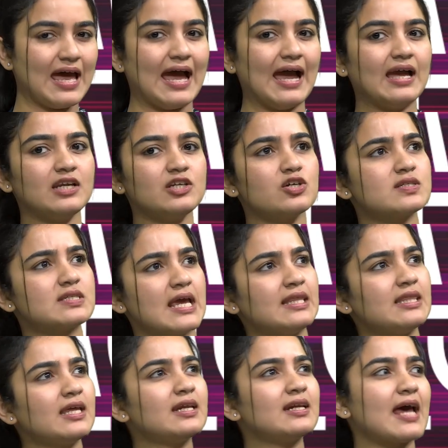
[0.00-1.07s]
And you're saying
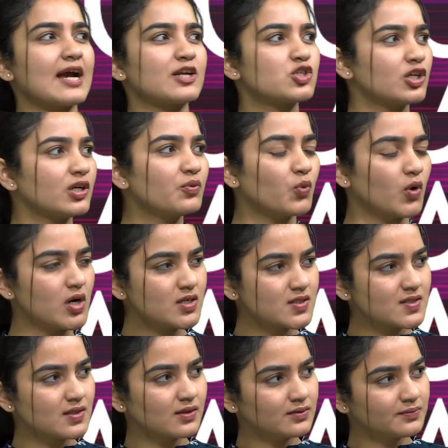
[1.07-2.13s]
that it actually
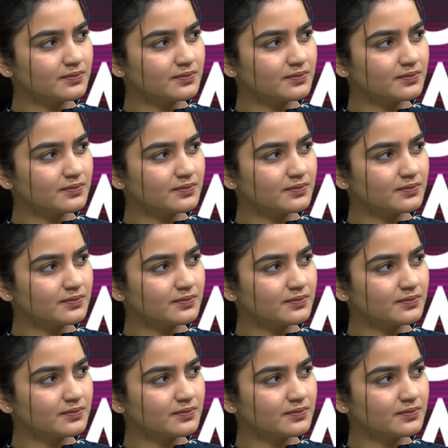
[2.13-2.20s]
works?